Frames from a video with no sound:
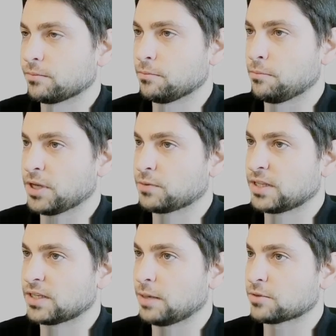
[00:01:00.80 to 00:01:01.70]
But when
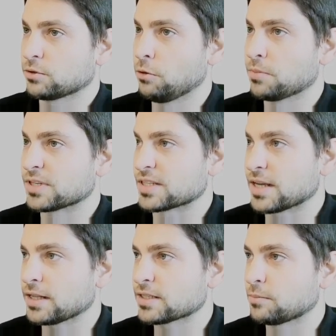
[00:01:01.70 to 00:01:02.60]
it comes to
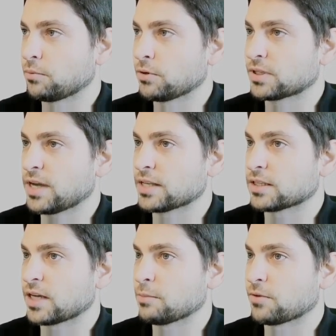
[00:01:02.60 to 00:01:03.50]
OpenCL support at the
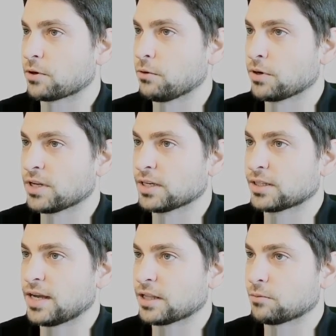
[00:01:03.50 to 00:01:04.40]
time of recording,
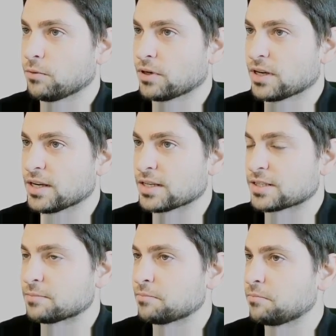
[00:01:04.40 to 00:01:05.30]
that one
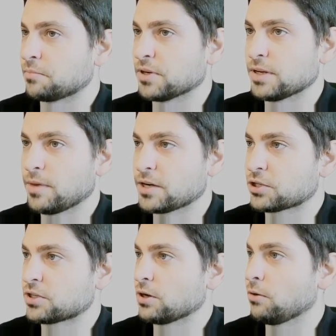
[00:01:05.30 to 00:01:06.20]
is pretty
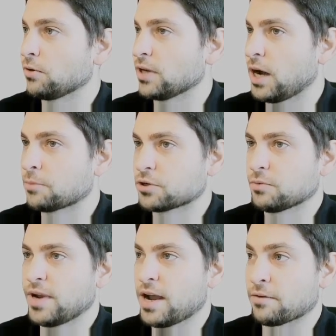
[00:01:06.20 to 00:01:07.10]
much the only option
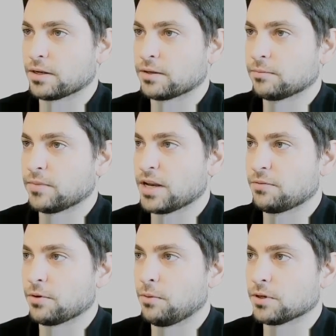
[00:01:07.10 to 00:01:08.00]
we have. And
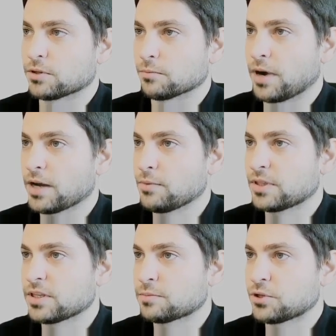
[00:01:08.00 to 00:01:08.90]
if you want to mine with
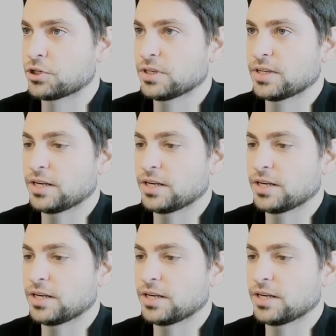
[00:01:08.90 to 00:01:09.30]
this machine, then you